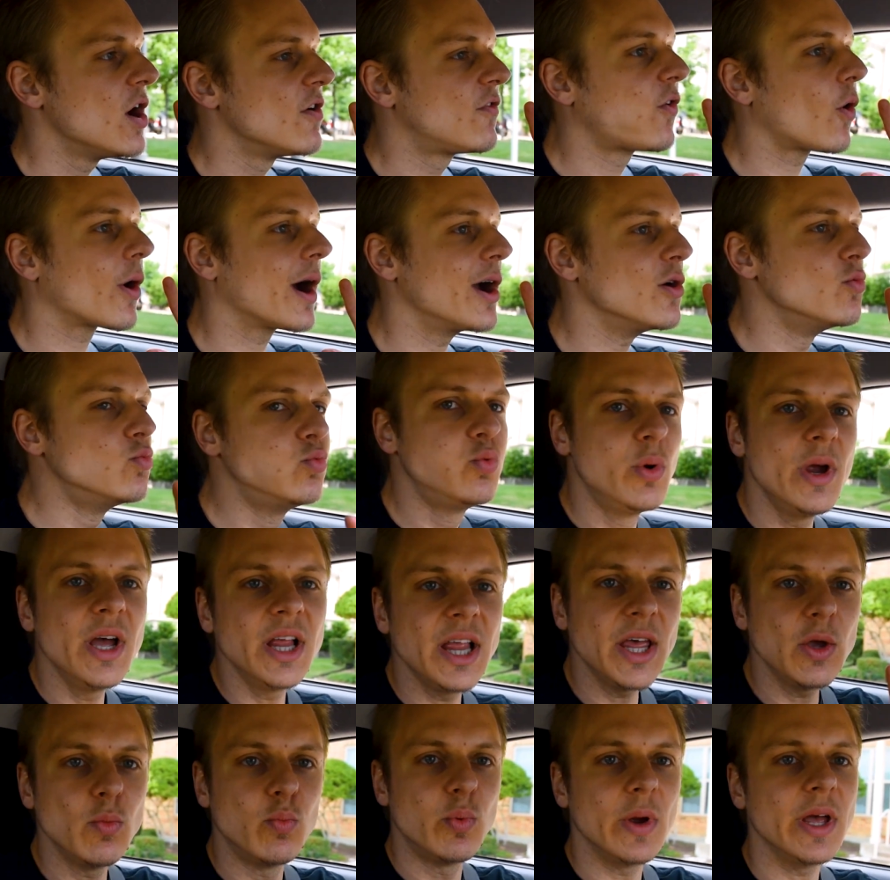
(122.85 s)
for a
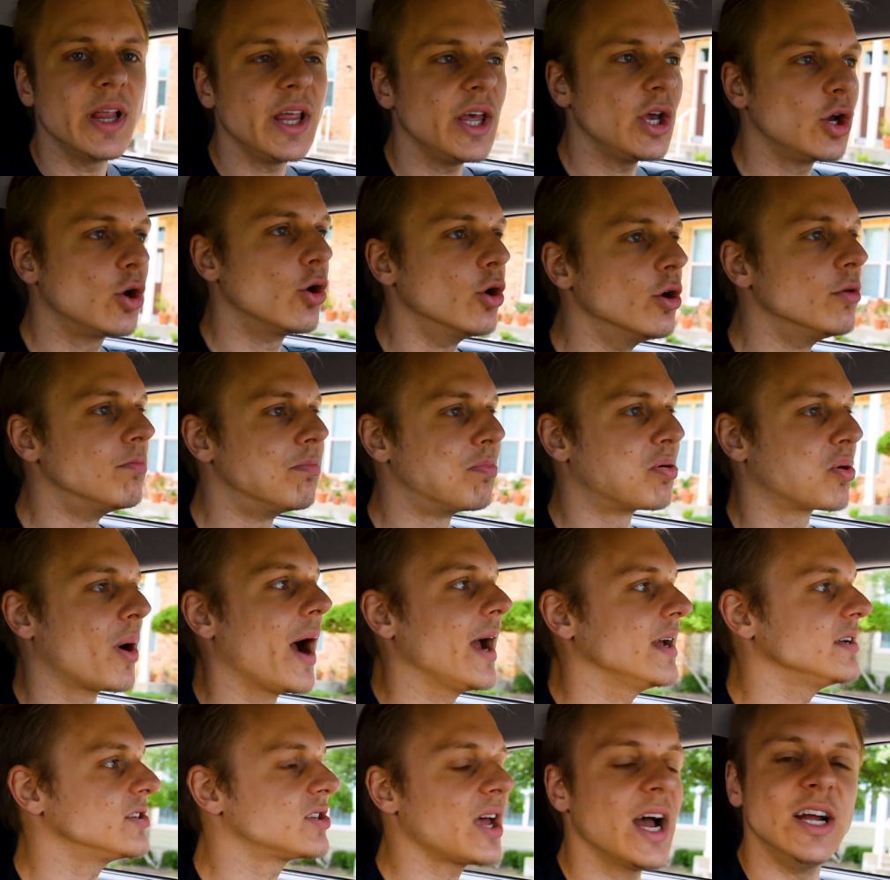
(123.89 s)
really, really good
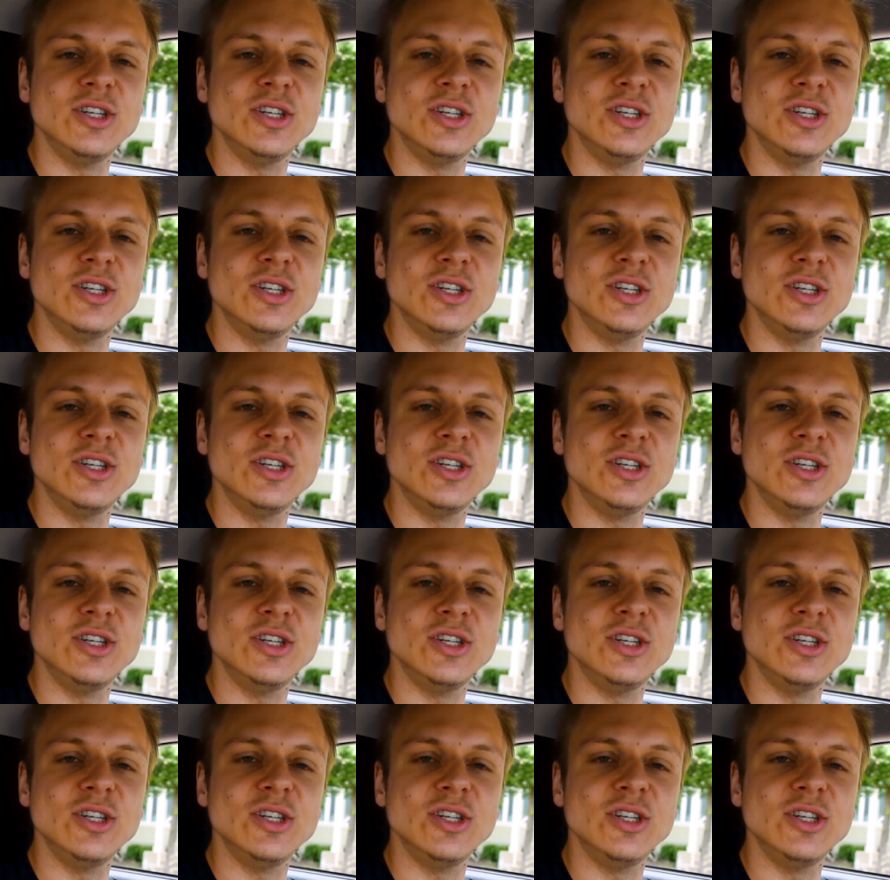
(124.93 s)
price.